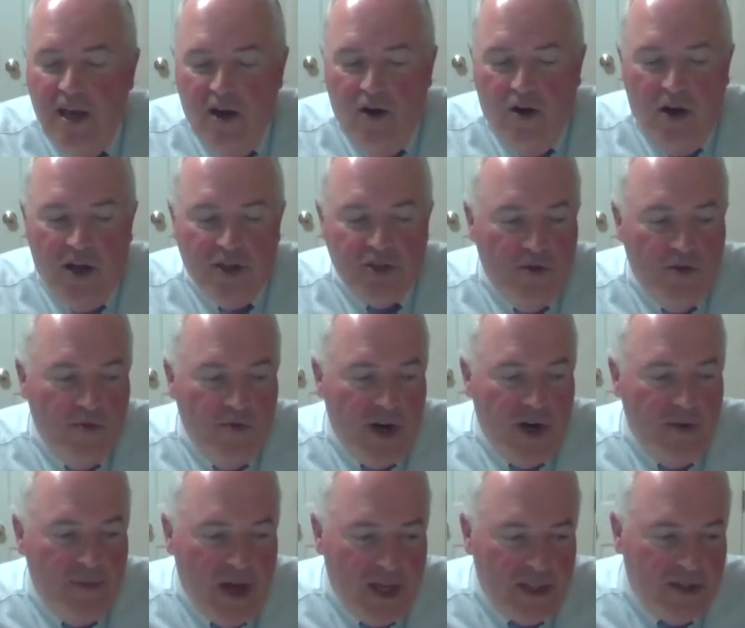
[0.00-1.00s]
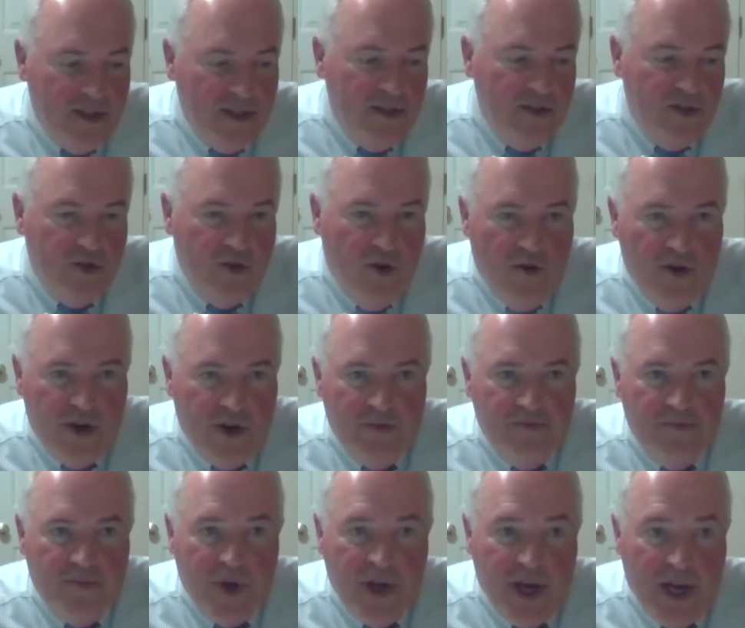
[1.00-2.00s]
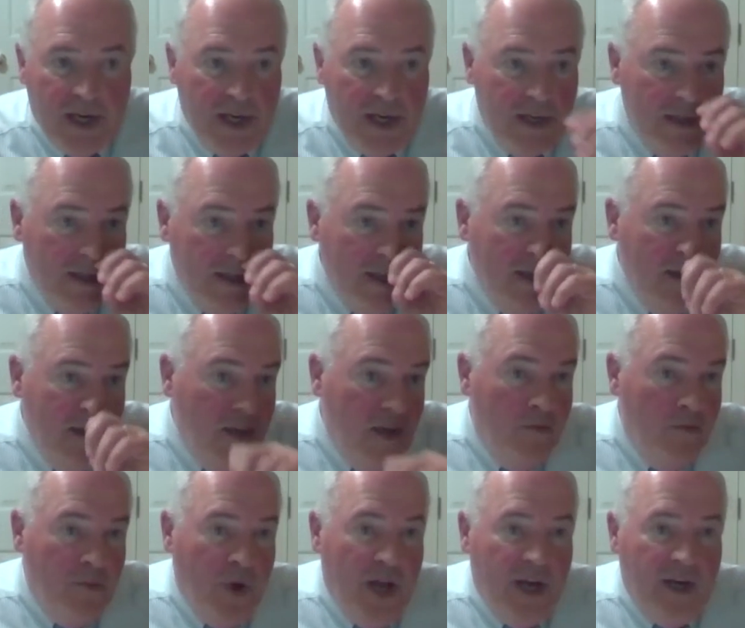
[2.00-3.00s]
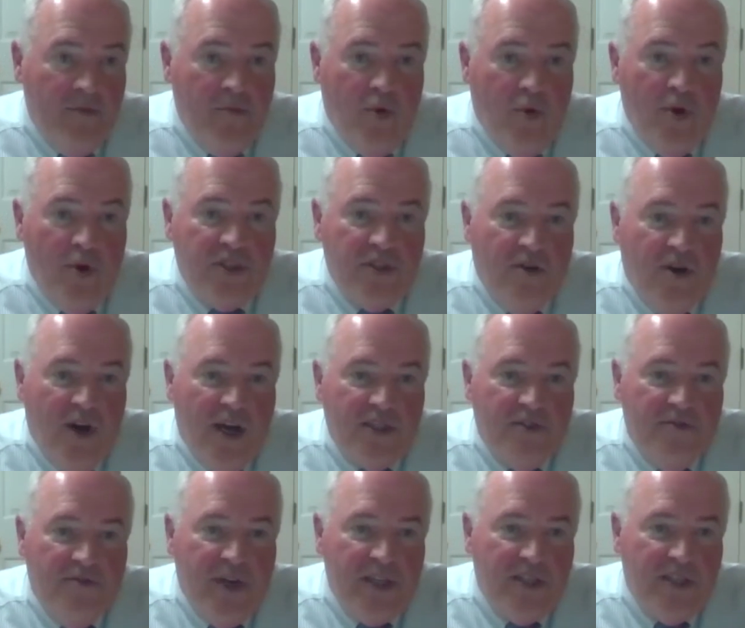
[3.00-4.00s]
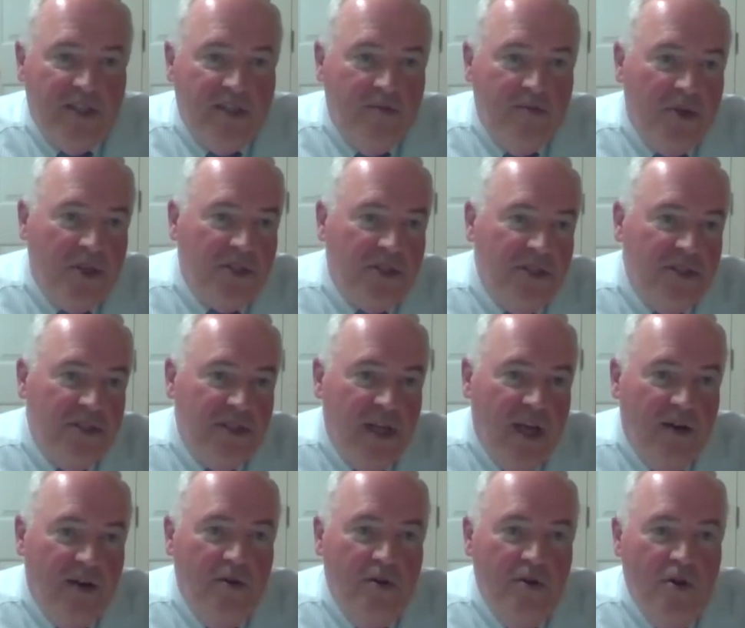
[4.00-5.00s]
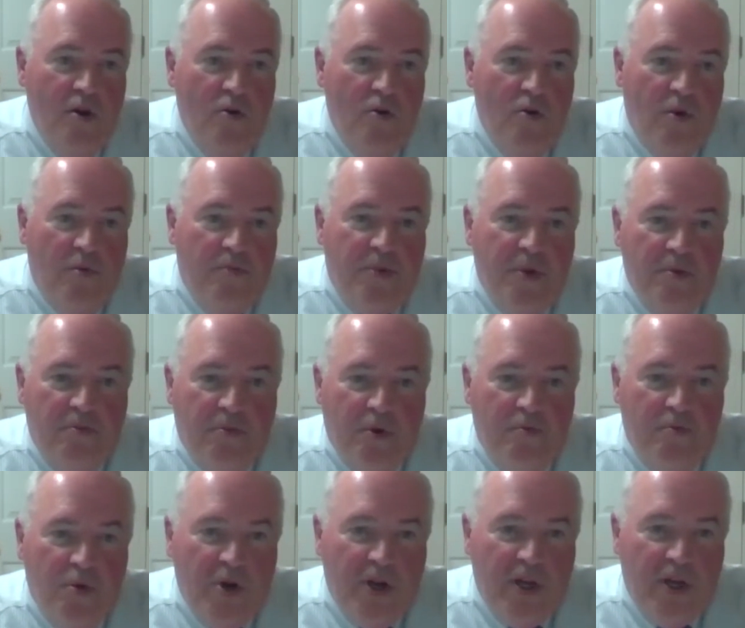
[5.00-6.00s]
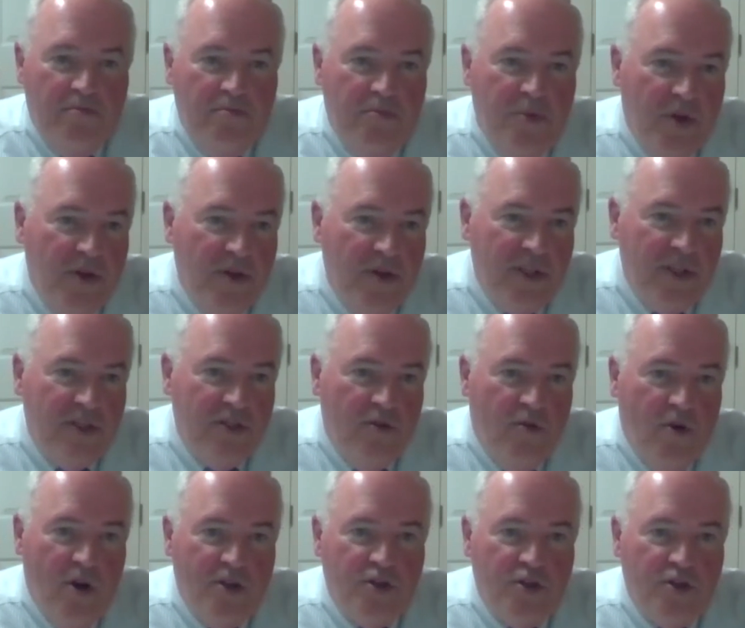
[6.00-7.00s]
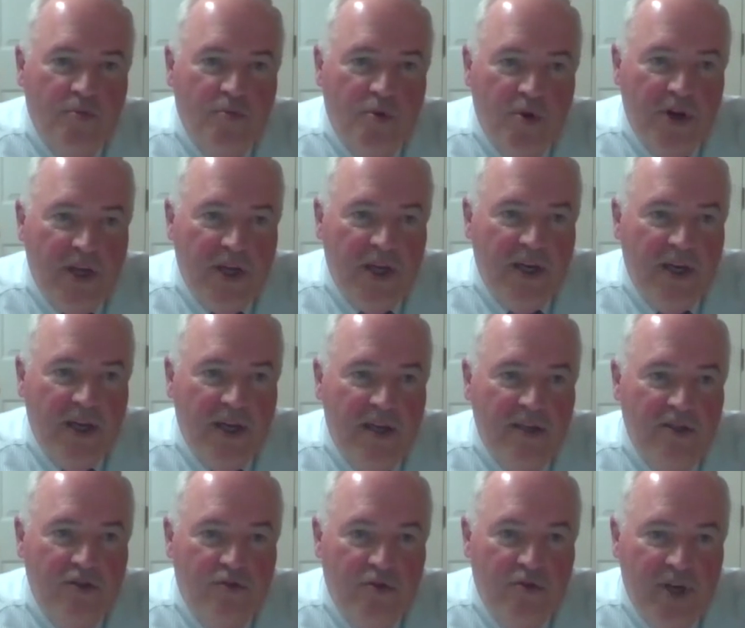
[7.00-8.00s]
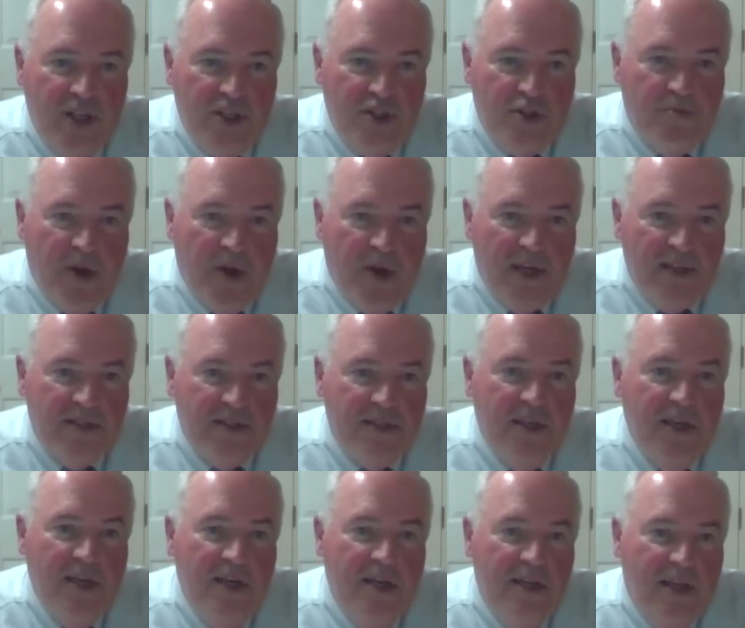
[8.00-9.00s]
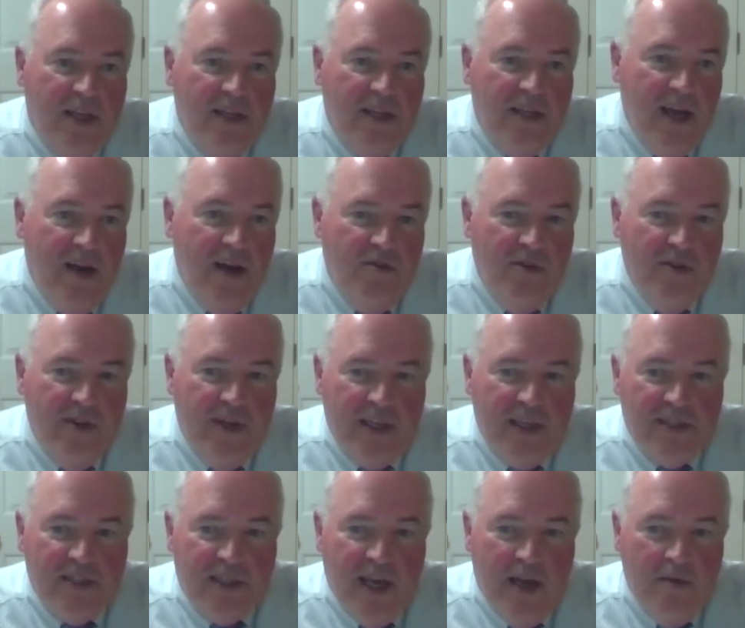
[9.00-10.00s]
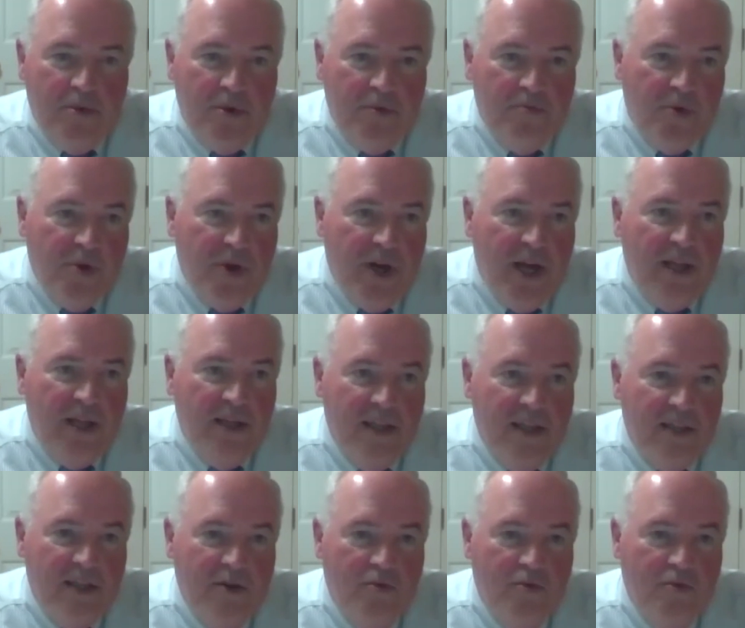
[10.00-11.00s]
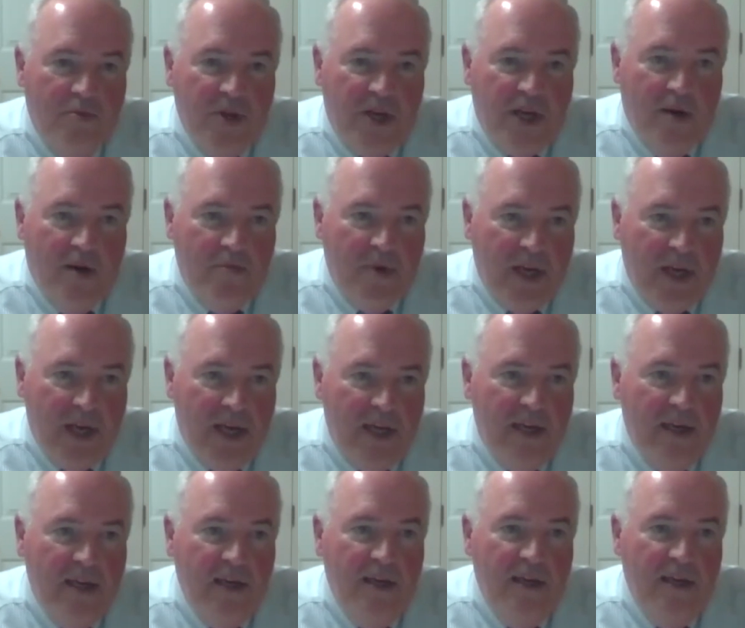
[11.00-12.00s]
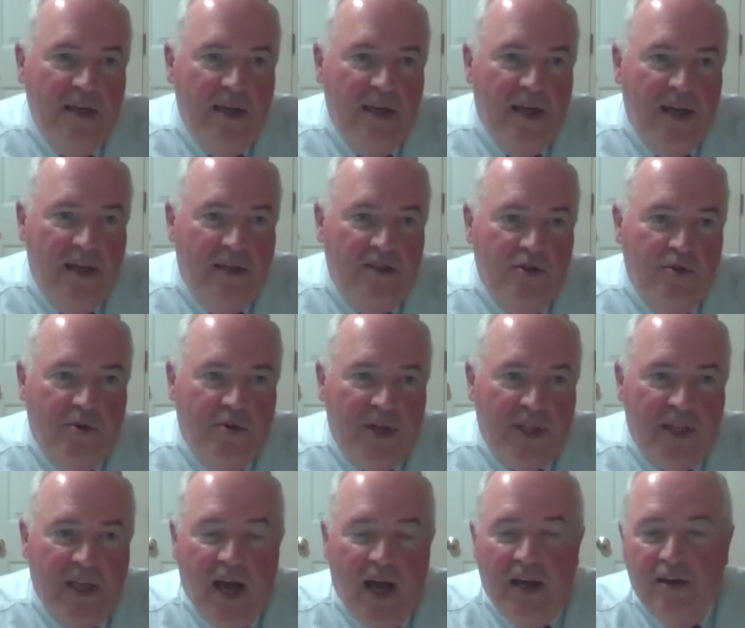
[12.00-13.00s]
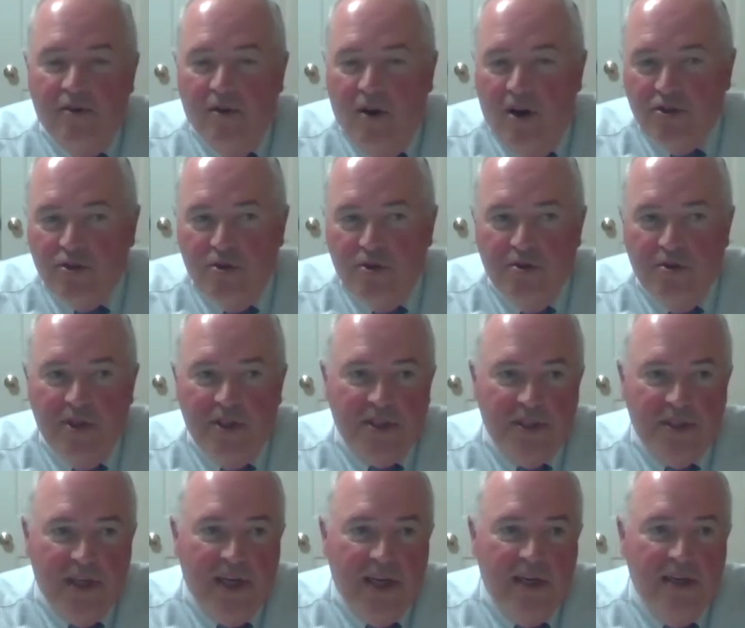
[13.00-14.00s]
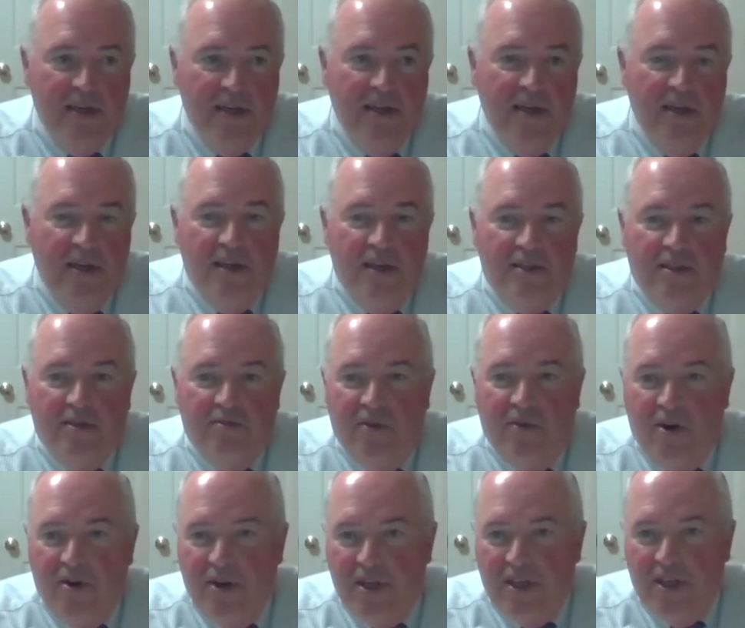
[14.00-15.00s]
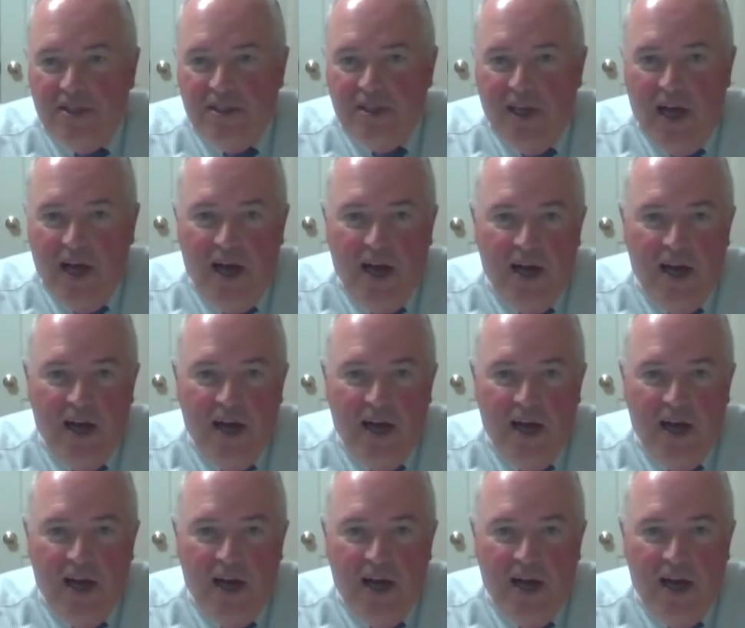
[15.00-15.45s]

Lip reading: And also when I'm at the zoning, planning boards and conservation commissions, that when people are putting in buildings, they're also putting in green space, that they have a landscaping plan, that they will be coming in and doing that. And also listening to various